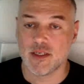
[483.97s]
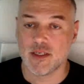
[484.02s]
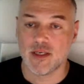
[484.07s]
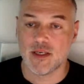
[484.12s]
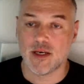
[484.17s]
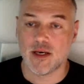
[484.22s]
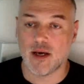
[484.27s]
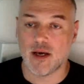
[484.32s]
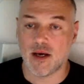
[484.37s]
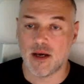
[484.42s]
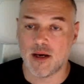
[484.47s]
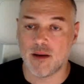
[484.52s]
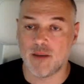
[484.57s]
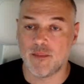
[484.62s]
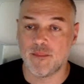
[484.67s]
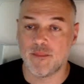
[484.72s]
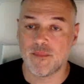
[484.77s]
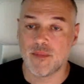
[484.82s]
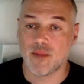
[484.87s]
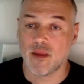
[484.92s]

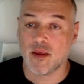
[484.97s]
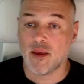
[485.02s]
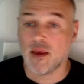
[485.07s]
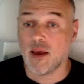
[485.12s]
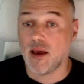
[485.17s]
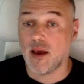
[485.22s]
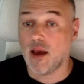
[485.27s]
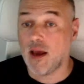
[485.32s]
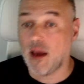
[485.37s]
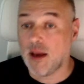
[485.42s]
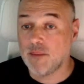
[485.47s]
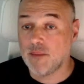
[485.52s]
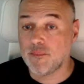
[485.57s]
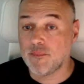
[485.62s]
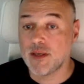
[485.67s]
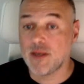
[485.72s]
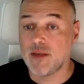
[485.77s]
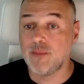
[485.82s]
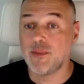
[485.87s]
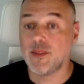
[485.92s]
And
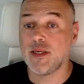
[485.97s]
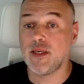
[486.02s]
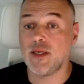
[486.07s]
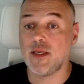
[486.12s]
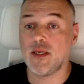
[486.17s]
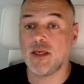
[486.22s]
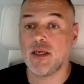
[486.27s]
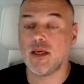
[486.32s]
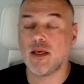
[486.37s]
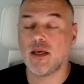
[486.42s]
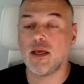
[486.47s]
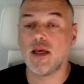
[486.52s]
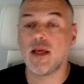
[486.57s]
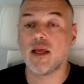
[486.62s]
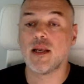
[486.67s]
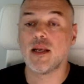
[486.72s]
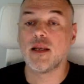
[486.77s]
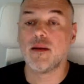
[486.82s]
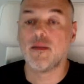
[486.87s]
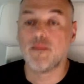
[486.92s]
maybe,
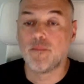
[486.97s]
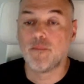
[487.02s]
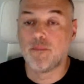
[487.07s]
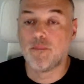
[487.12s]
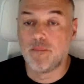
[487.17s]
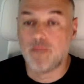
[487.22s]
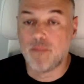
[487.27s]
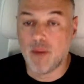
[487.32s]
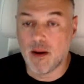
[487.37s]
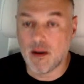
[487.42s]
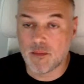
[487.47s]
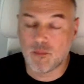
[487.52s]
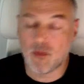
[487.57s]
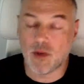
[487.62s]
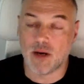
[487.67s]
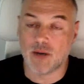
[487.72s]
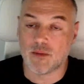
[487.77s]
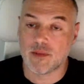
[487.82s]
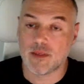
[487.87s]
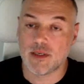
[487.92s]

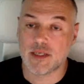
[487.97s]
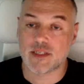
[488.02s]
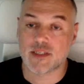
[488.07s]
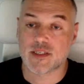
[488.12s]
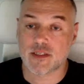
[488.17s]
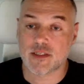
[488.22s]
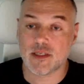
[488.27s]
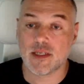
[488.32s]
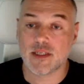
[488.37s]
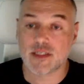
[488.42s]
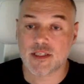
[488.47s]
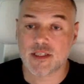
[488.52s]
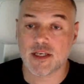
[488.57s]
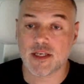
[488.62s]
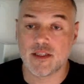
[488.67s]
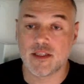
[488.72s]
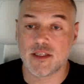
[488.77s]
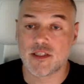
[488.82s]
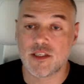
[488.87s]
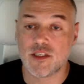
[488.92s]
well, let's say
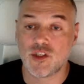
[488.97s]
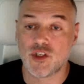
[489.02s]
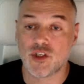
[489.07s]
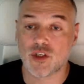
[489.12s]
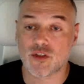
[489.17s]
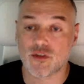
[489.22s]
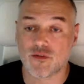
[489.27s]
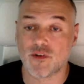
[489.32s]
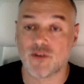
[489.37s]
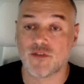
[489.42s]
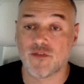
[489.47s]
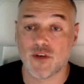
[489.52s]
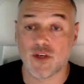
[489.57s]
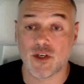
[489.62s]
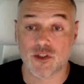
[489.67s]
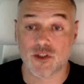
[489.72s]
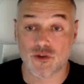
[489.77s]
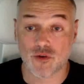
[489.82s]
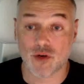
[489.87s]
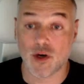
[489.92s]
this is just for a first
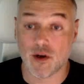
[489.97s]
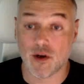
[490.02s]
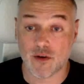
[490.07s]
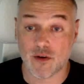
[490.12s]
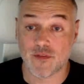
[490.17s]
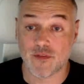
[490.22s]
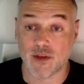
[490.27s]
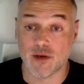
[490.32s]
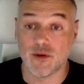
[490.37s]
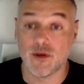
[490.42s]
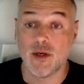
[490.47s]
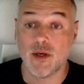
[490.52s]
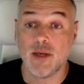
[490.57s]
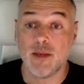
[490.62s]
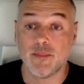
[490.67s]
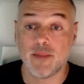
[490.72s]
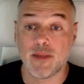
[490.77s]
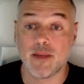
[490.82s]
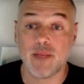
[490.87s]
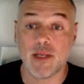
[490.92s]
draft, though.
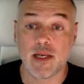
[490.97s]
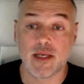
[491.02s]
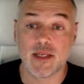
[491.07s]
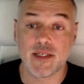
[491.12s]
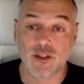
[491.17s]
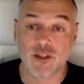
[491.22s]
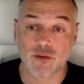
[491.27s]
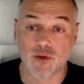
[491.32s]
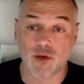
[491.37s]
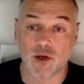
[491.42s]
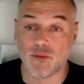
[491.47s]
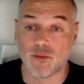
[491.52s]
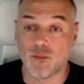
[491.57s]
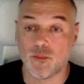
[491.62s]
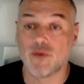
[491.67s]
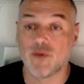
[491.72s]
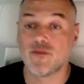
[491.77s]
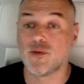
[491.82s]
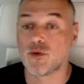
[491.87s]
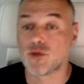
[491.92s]
Maybe later on, if
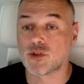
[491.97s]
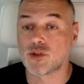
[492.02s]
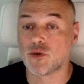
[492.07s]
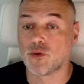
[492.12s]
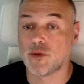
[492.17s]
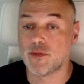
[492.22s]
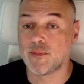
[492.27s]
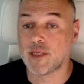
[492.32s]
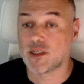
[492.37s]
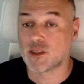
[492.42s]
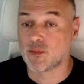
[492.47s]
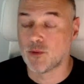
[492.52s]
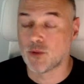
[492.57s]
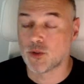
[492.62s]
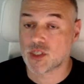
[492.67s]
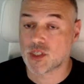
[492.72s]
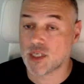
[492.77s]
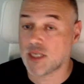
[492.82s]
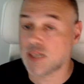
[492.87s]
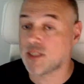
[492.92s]
your story makes more
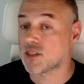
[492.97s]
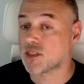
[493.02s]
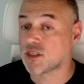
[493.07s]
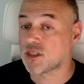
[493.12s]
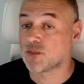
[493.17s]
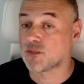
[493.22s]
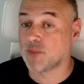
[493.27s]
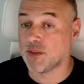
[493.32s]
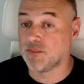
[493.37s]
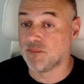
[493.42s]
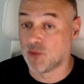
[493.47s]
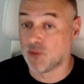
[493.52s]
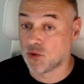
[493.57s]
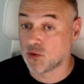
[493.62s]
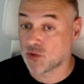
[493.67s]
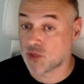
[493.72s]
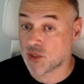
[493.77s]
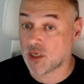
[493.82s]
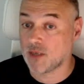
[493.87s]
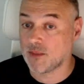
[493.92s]
sense to spend more
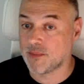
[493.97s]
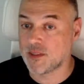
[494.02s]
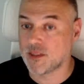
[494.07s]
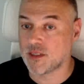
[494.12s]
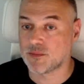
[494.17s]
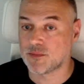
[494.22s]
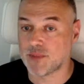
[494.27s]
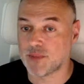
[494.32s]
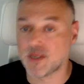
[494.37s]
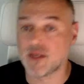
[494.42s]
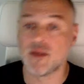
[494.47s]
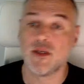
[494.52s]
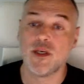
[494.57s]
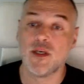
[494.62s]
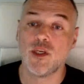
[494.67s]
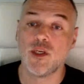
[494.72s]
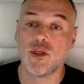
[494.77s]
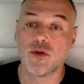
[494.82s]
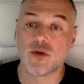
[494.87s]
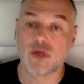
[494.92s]
time in this bit,
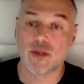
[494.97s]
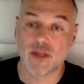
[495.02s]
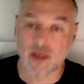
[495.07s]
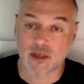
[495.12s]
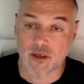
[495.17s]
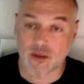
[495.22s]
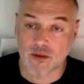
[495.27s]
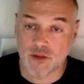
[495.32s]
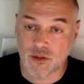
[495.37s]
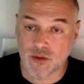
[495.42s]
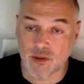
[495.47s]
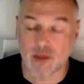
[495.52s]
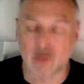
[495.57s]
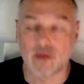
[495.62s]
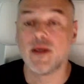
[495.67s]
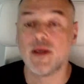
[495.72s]
you can then go and do it.